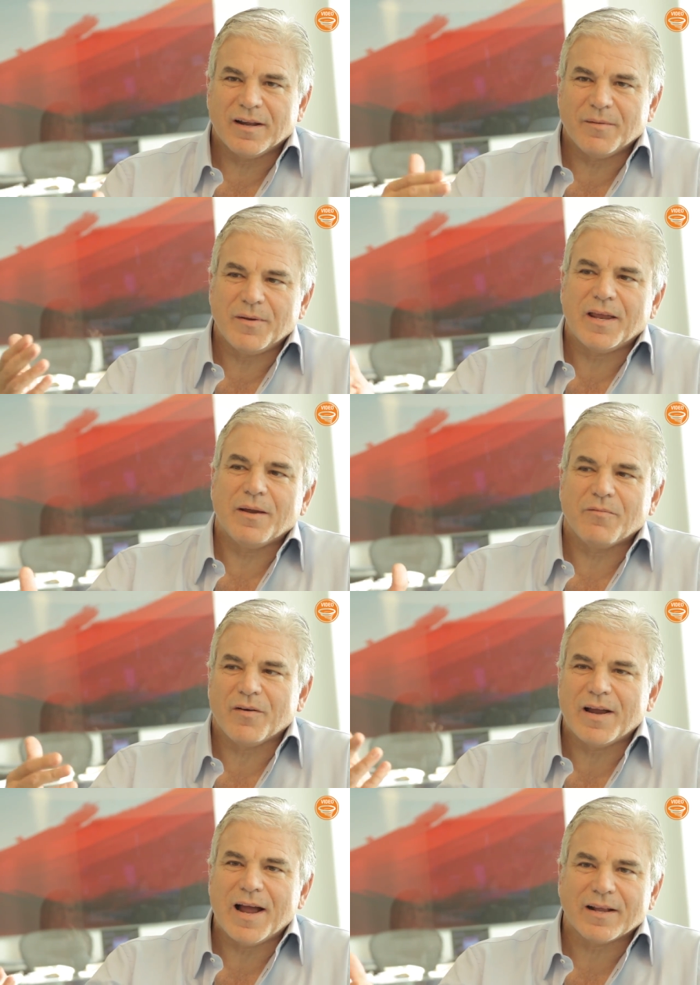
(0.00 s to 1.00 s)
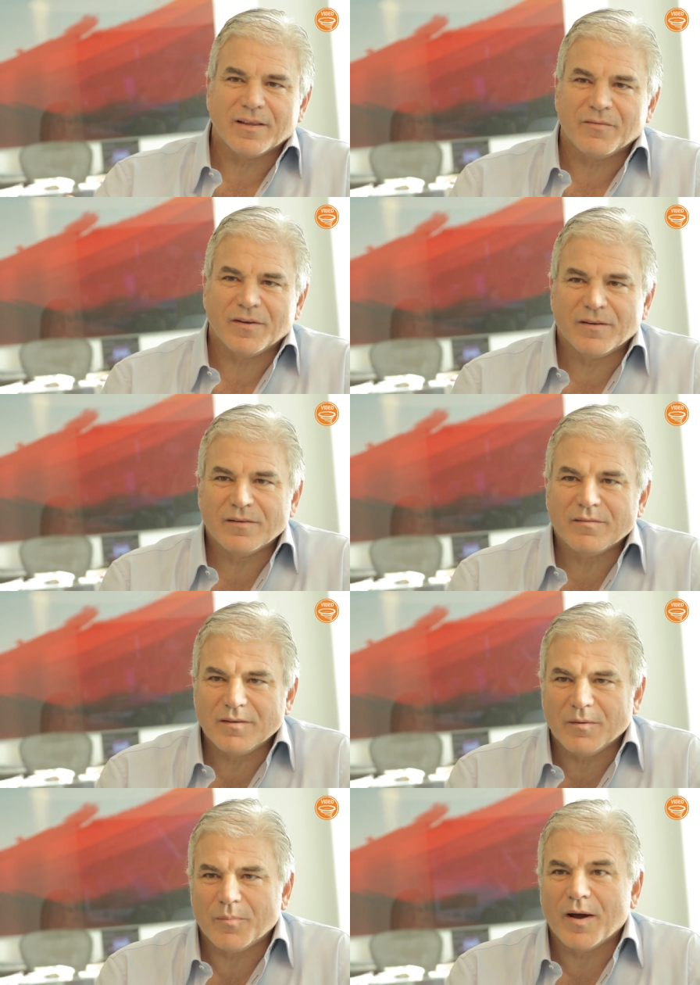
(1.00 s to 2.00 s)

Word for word: and I became very active in you know,